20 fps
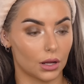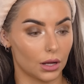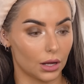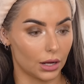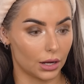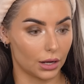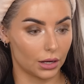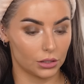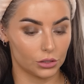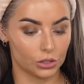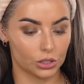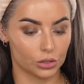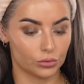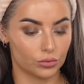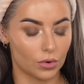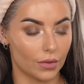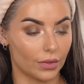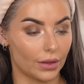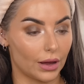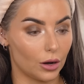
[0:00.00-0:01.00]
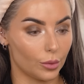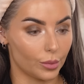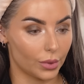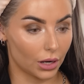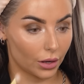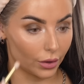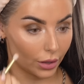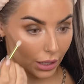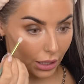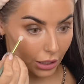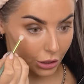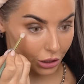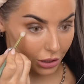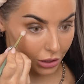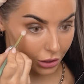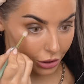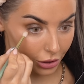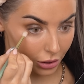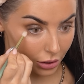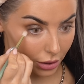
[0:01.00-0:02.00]
and just run that on my lower
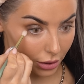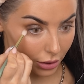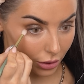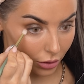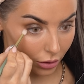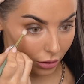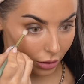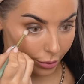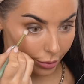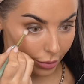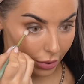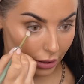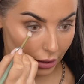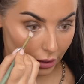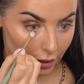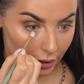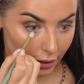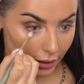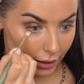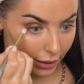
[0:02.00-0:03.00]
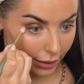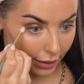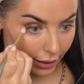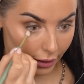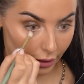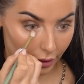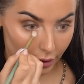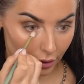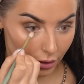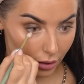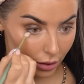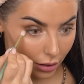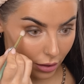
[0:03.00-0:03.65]
lashes just so they're not completely naked.